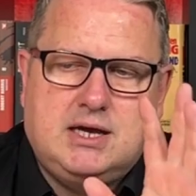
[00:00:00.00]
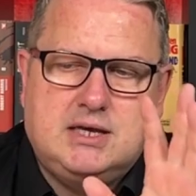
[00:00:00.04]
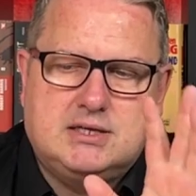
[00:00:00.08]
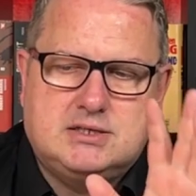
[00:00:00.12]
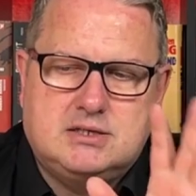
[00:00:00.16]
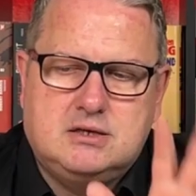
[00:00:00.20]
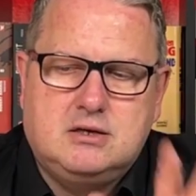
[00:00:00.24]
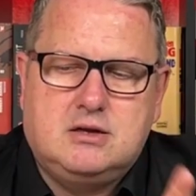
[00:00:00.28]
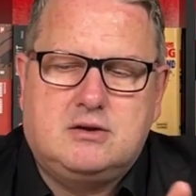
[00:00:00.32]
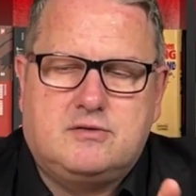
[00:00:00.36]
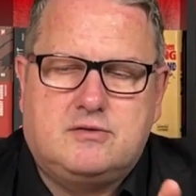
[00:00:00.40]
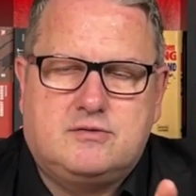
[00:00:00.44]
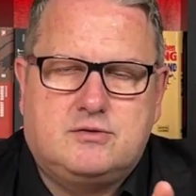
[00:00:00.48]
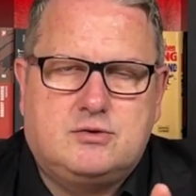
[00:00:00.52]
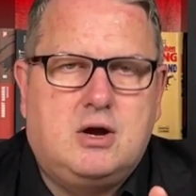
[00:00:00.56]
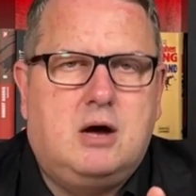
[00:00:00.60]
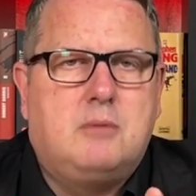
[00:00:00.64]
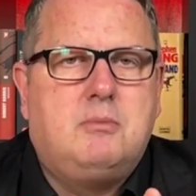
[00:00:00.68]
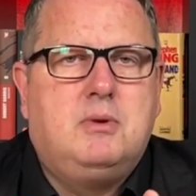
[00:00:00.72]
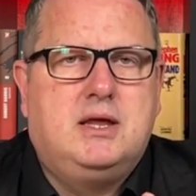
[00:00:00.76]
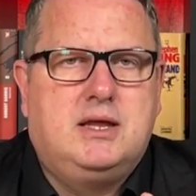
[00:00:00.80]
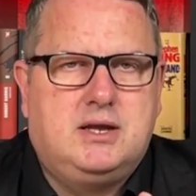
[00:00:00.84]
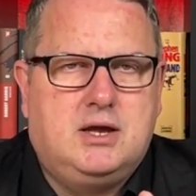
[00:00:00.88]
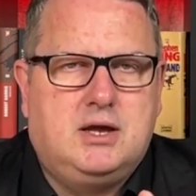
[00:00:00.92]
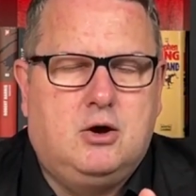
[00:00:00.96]
has a lot of
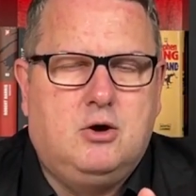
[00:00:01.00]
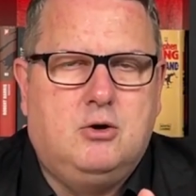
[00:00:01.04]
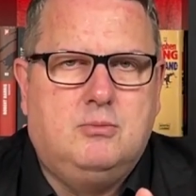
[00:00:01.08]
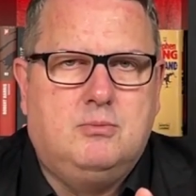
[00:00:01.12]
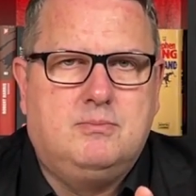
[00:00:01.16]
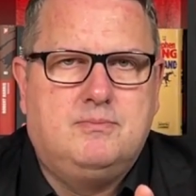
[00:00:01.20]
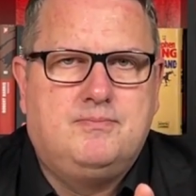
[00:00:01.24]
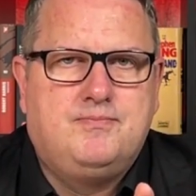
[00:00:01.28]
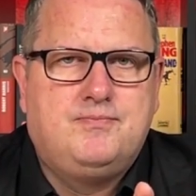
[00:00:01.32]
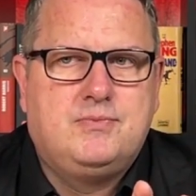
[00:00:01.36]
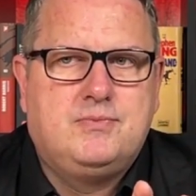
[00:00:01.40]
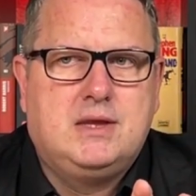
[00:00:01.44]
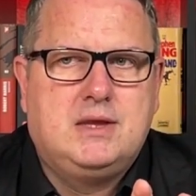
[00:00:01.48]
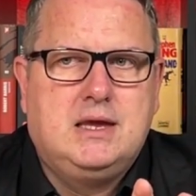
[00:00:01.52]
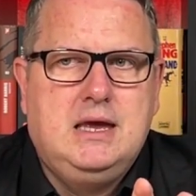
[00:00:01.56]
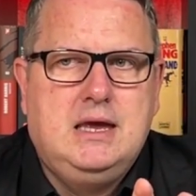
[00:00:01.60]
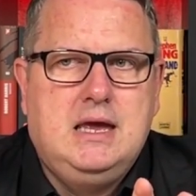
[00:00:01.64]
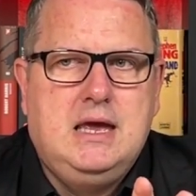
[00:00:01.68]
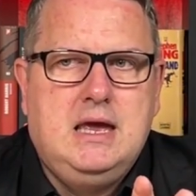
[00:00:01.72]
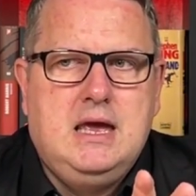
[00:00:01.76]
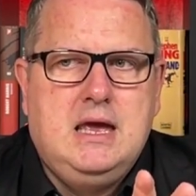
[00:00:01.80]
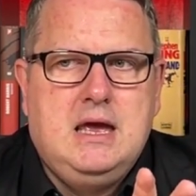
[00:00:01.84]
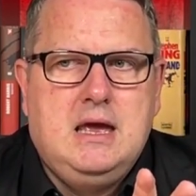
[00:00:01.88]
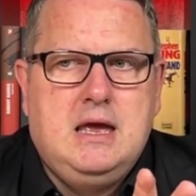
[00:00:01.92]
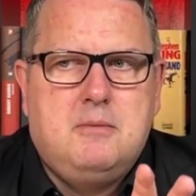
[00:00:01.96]
trouble at home,
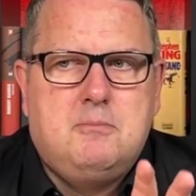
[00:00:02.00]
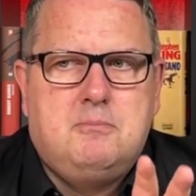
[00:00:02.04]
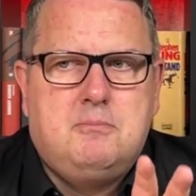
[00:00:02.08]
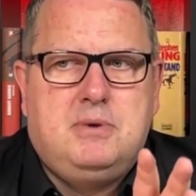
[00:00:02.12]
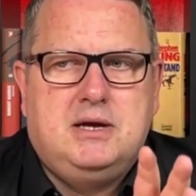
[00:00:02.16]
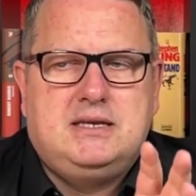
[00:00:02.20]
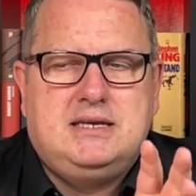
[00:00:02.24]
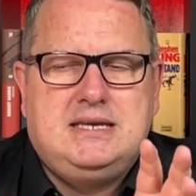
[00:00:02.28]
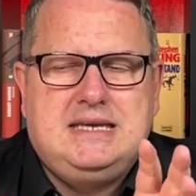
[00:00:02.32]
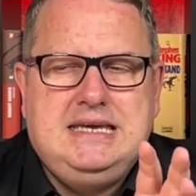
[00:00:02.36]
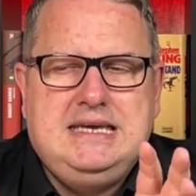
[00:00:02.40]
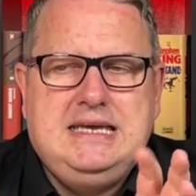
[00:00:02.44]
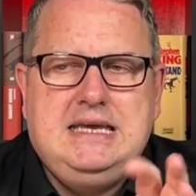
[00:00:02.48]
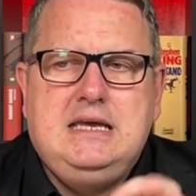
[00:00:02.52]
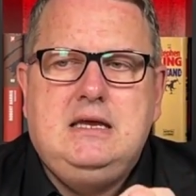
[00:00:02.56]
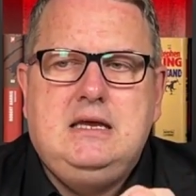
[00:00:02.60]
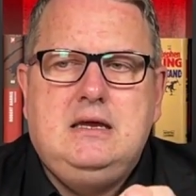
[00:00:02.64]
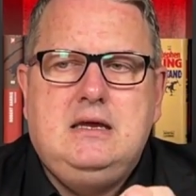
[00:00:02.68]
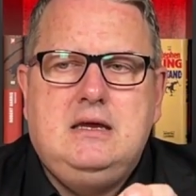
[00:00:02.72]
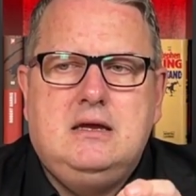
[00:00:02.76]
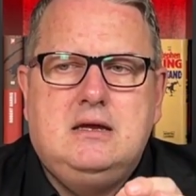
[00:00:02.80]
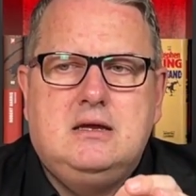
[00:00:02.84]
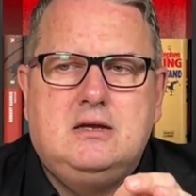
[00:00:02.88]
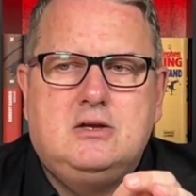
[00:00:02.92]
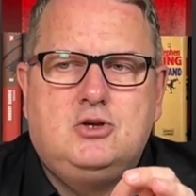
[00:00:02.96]
but
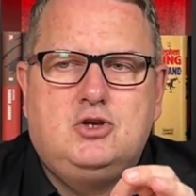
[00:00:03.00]
he